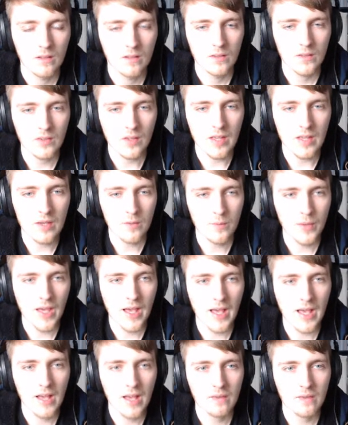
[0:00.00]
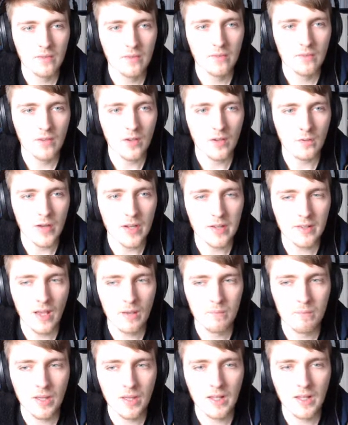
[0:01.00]
So here we have a red
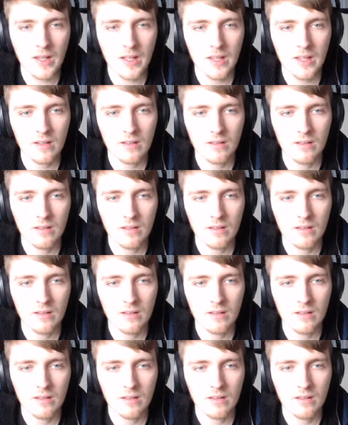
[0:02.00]
cap melee.